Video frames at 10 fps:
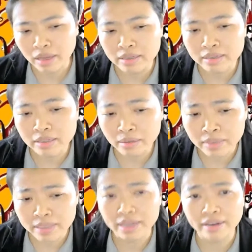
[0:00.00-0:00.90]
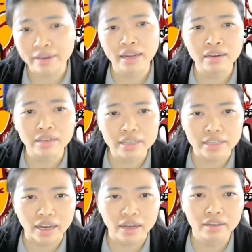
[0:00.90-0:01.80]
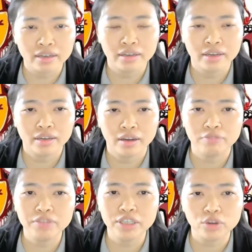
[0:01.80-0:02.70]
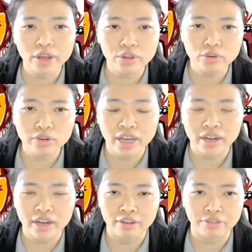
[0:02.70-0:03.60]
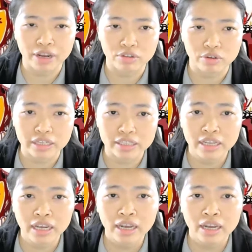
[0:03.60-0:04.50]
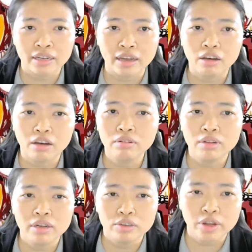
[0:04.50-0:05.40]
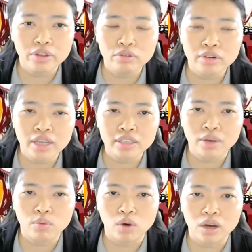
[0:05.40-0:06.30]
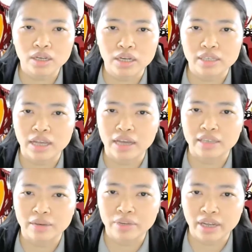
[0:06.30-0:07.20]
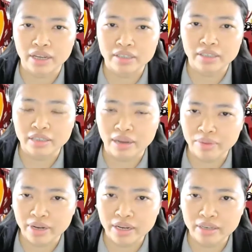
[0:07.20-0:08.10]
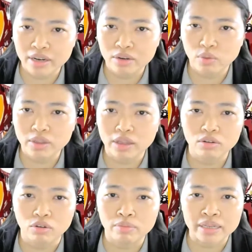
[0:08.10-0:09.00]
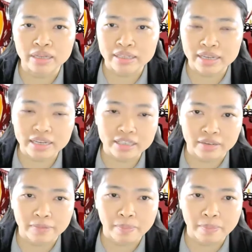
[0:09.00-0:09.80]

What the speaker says: second line leader of the trade union in factories. Now trade unions and workers are dominated without compensation,